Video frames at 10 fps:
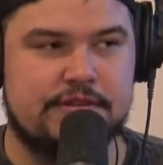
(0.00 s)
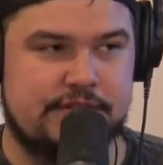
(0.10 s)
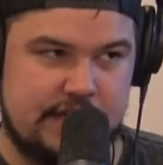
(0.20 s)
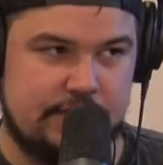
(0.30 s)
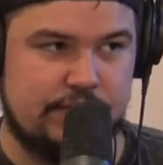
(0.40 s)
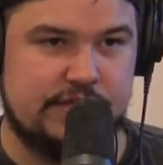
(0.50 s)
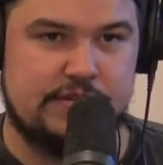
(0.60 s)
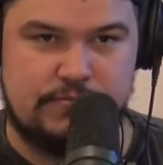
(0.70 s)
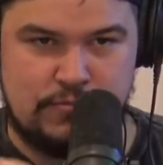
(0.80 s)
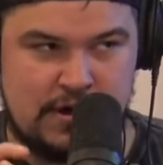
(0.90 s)
this gun was,
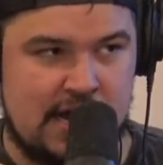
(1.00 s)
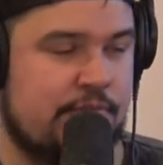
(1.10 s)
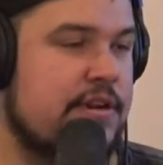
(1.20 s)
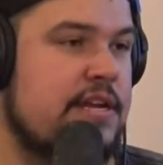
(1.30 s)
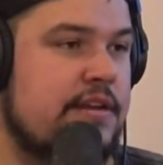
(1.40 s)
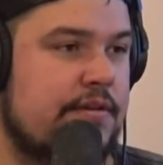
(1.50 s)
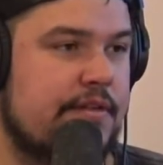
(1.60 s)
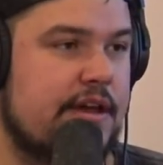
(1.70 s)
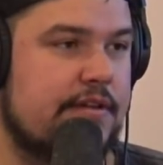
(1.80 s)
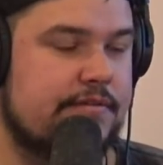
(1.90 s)
and why would he know
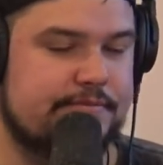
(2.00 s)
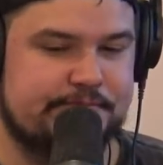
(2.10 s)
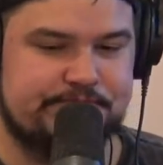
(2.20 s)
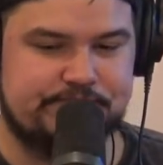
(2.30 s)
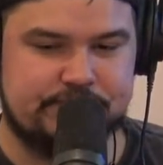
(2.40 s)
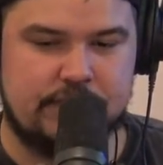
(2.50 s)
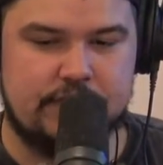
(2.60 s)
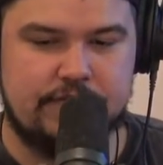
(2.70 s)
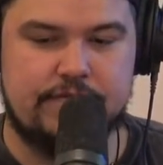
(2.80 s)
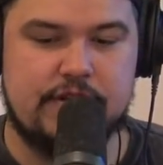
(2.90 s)
that?
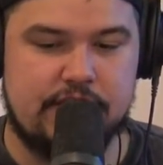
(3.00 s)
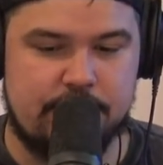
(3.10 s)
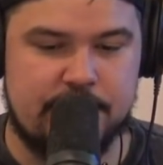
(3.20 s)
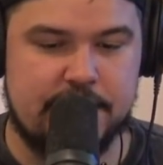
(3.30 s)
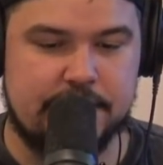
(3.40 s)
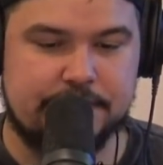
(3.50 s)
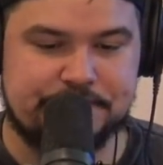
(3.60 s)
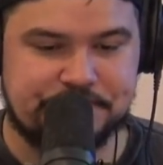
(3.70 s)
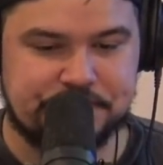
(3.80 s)
Very weird.